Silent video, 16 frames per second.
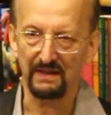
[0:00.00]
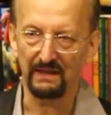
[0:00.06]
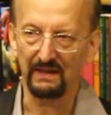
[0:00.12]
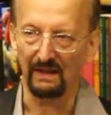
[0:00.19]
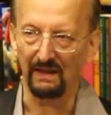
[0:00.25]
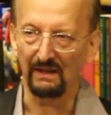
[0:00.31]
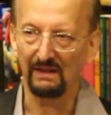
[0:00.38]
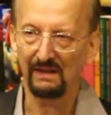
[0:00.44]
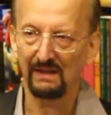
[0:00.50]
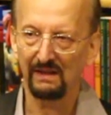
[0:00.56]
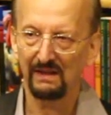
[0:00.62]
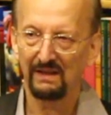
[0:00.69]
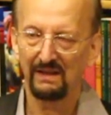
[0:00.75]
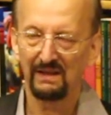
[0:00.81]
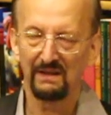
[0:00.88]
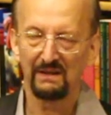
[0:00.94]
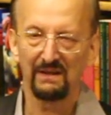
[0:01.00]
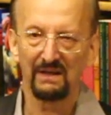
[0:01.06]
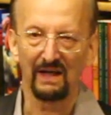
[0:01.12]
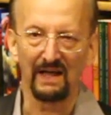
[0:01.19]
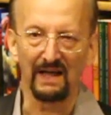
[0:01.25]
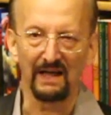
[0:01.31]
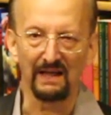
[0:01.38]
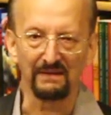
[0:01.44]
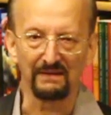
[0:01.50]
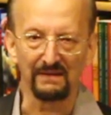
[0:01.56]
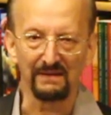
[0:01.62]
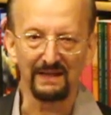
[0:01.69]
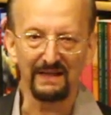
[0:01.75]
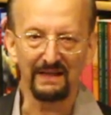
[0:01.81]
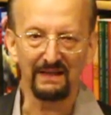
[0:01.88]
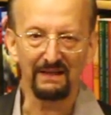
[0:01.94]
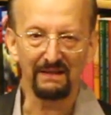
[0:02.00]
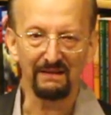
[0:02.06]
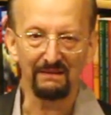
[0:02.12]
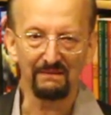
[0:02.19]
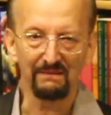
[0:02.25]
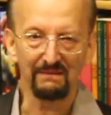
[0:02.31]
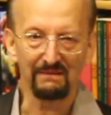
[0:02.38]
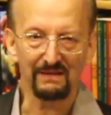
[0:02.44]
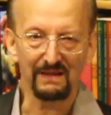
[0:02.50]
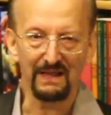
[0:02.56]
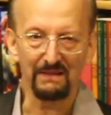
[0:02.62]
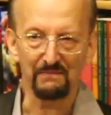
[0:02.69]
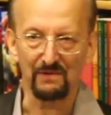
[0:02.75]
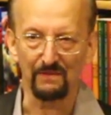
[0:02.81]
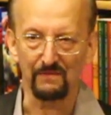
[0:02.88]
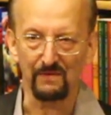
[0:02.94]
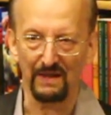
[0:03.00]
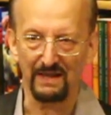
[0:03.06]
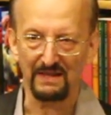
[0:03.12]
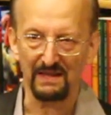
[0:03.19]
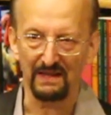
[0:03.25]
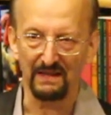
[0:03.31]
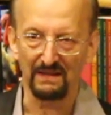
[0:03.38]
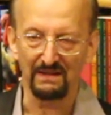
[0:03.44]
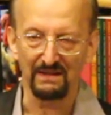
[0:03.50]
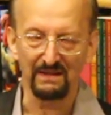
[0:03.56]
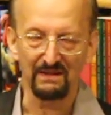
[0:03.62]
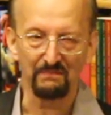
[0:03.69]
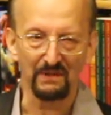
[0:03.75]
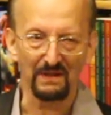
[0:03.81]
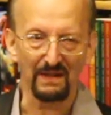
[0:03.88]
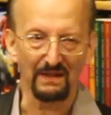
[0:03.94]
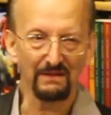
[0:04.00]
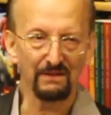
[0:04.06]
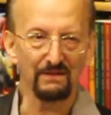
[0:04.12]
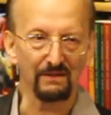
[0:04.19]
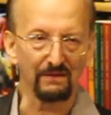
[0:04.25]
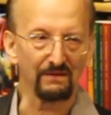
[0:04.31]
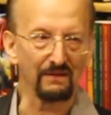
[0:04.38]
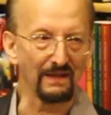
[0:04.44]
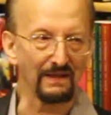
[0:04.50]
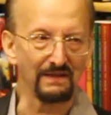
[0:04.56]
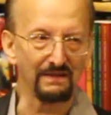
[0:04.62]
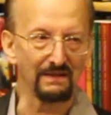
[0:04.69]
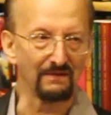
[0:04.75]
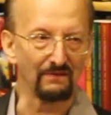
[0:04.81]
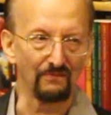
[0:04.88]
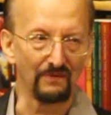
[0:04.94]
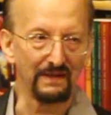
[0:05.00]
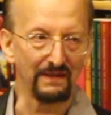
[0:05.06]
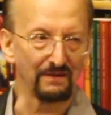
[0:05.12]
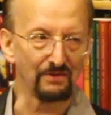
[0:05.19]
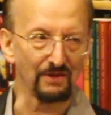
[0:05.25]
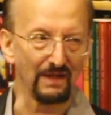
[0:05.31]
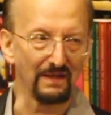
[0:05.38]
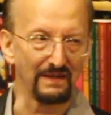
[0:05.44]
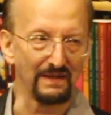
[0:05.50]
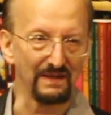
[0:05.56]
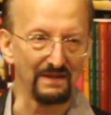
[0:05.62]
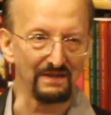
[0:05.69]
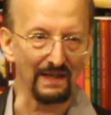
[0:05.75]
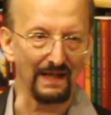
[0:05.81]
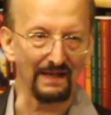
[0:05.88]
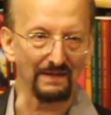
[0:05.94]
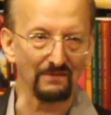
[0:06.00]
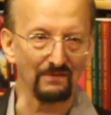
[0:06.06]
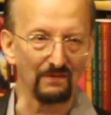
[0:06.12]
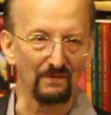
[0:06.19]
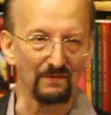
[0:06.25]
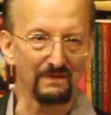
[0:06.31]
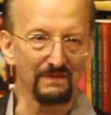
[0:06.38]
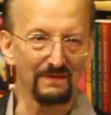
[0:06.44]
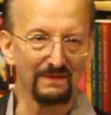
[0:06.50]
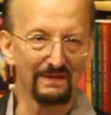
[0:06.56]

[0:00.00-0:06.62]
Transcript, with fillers: thinking. And he claimed to have translated it, but I know that Crowley didn't read Chinese at all,